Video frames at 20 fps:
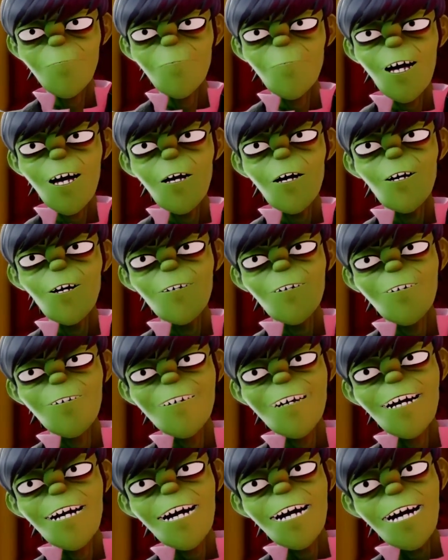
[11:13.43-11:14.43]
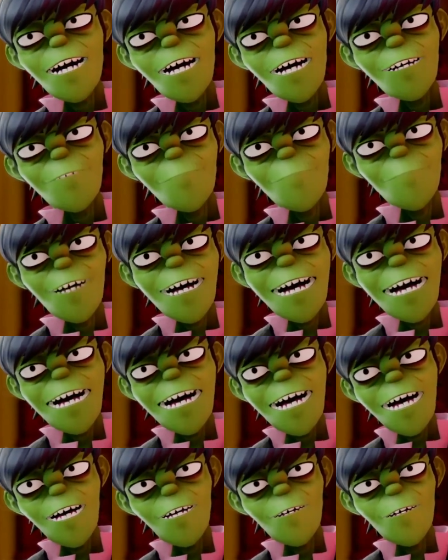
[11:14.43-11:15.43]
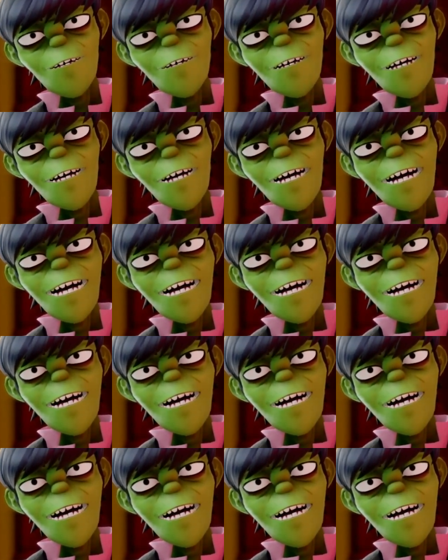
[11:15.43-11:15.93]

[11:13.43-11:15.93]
morphed and mellowed